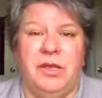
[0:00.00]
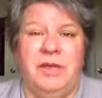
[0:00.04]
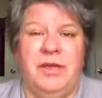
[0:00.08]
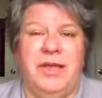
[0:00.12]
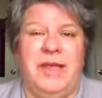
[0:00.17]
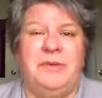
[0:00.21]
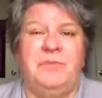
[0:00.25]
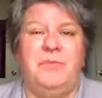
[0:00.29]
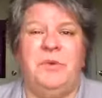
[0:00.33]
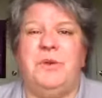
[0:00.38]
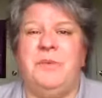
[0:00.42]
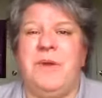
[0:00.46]

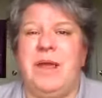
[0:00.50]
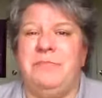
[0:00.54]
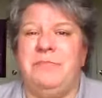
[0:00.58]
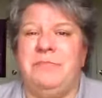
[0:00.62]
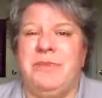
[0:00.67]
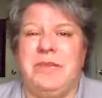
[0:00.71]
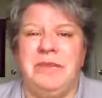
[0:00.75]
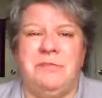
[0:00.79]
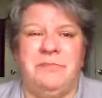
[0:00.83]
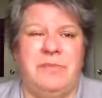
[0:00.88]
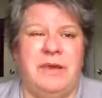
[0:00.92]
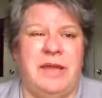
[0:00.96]
And what do I
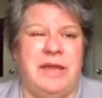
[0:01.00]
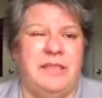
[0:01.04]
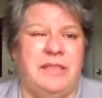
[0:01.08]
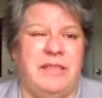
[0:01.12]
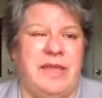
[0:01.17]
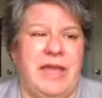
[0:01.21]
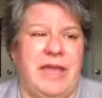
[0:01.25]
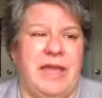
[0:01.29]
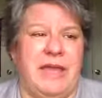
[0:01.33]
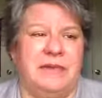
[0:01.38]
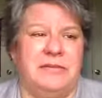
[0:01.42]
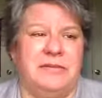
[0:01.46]
mean by
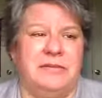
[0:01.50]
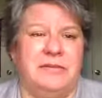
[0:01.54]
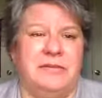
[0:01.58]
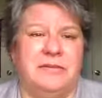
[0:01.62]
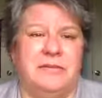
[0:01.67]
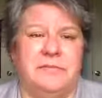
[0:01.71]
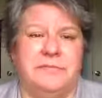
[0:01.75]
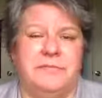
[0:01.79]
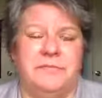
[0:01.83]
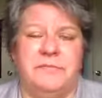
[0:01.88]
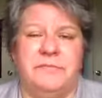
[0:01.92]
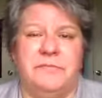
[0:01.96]
that?
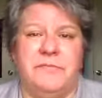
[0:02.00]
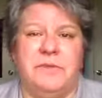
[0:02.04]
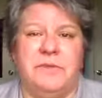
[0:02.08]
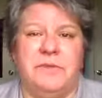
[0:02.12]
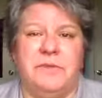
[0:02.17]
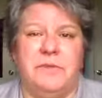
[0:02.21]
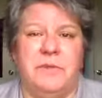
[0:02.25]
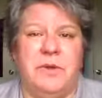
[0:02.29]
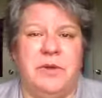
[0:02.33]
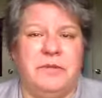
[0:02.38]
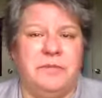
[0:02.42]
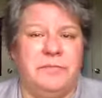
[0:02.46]

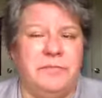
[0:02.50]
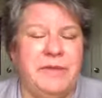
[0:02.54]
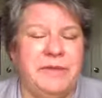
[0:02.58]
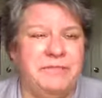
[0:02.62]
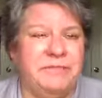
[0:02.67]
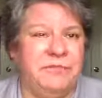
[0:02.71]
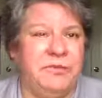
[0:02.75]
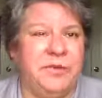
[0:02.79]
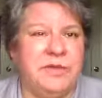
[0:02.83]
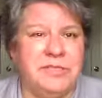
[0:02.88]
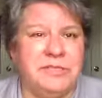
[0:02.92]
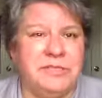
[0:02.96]
Well, my
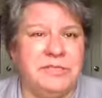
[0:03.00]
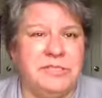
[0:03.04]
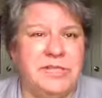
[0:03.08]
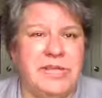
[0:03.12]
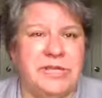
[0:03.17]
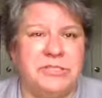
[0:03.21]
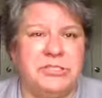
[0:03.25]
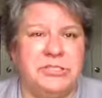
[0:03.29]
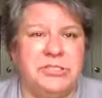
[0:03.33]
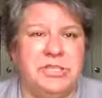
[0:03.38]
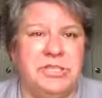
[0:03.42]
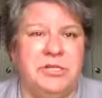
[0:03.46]
first
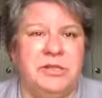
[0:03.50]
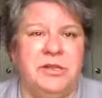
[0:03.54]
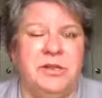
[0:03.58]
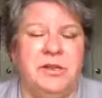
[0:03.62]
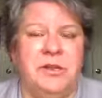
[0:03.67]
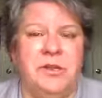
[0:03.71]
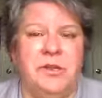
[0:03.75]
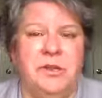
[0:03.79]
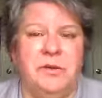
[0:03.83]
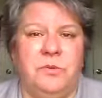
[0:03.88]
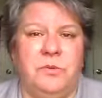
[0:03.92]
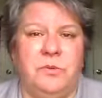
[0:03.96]
session
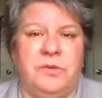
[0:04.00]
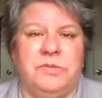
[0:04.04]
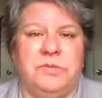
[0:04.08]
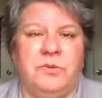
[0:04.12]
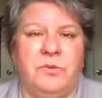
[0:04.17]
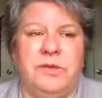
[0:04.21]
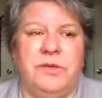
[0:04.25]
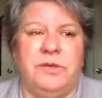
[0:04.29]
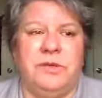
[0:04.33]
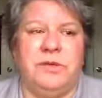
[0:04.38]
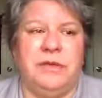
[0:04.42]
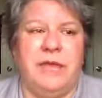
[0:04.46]
was
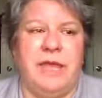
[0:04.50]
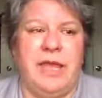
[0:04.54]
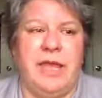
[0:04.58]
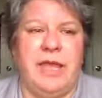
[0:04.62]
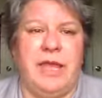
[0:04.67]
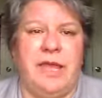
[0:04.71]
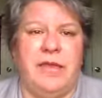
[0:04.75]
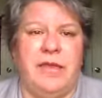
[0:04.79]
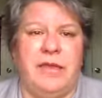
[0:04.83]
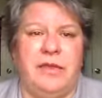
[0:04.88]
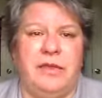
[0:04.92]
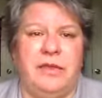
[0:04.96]
with
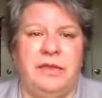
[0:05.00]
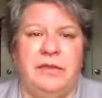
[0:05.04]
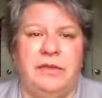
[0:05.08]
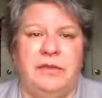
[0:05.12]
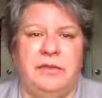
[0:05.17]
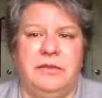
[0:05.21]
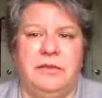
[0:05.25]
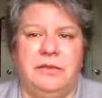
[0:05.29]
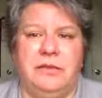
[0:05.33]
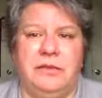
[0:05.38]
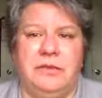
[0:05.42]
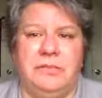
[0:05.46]

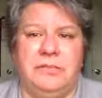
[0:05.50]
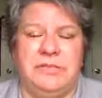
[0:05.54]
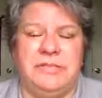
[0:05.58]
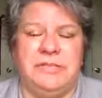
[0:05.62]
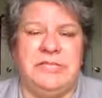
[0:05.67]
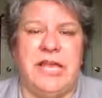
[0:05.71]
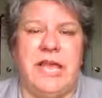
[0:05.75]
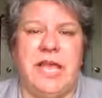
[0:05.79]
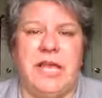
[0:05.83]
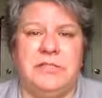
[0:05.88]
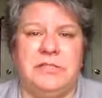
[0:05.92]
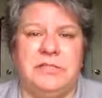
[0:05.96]
a
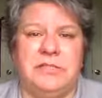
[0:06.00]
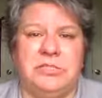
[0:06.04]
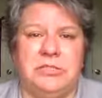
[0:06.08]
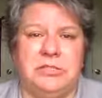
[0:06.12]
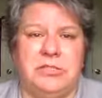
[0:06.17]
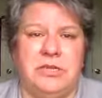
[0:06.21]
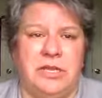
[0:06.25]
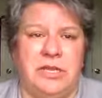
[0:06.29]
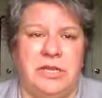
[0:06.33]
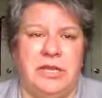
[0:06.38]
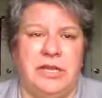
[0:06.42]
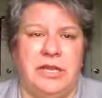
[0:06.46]
potential
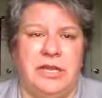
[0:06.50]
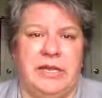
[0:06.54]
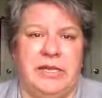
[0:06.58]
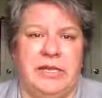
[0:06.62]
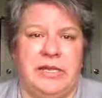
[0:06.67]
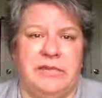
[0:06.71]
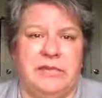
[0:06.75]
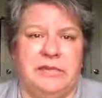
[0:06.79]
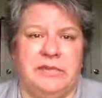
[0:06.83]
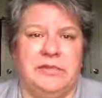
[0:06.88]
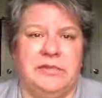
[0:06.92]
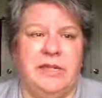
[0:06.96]

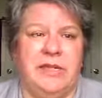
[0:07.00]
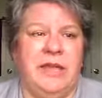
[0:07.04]
client.